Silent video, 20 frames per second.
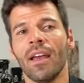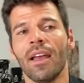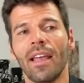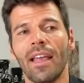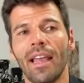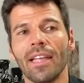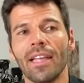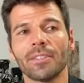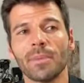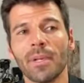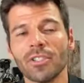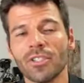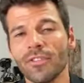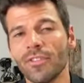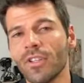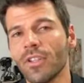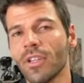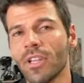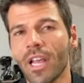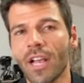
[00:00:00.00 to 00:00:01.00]
if
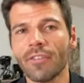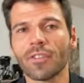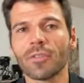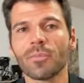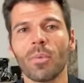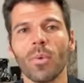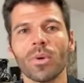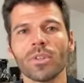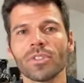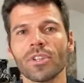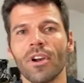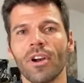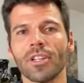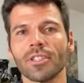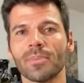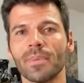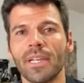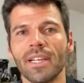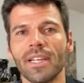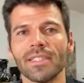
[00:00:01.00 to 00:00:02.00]
you love sports cards,
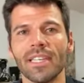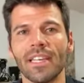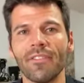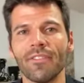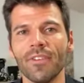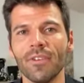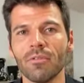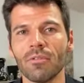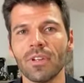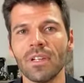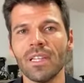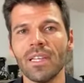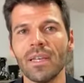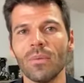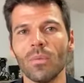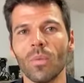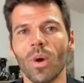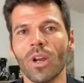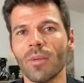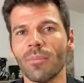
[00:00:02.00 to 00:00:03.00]
because if you really
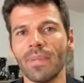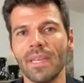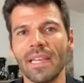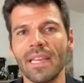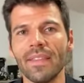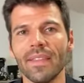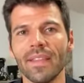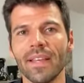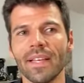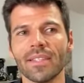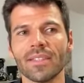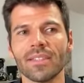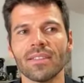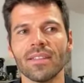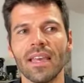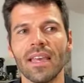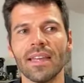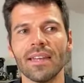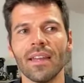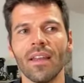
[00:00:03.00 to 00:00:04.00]
want to be in this,
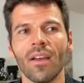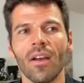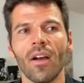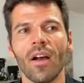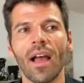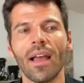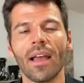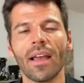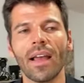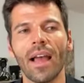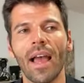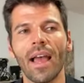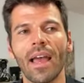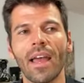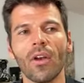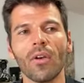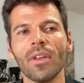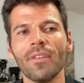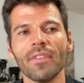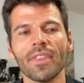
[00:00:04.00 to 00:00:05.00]
then I
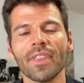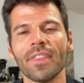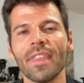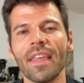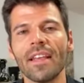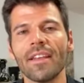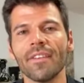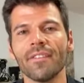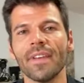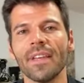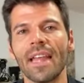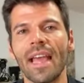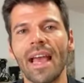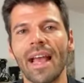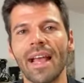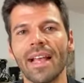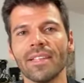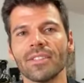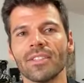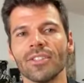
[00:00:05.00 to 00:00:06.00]
don't even think of it
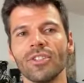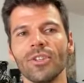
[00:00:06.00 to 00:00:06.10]
as you